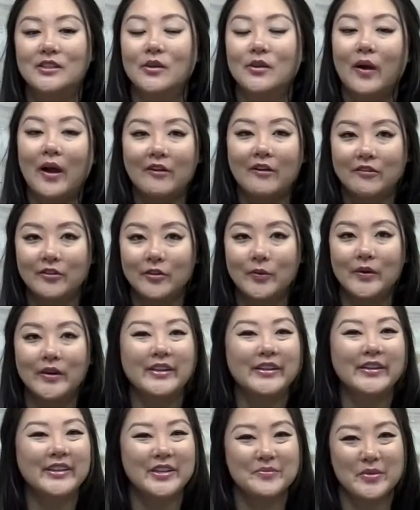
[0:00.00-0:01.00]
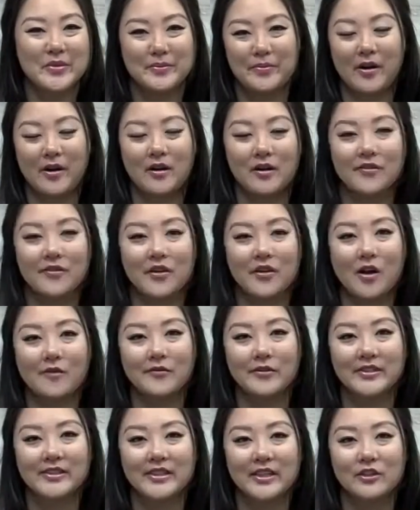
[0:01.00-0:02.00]
so everyone can be part of the
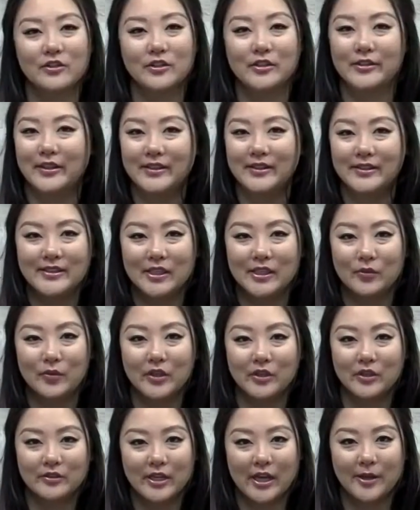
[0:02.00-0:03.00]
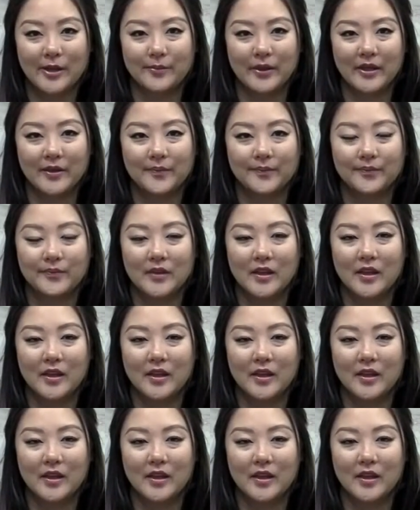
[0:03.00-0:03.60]
conversation and see what you're typing.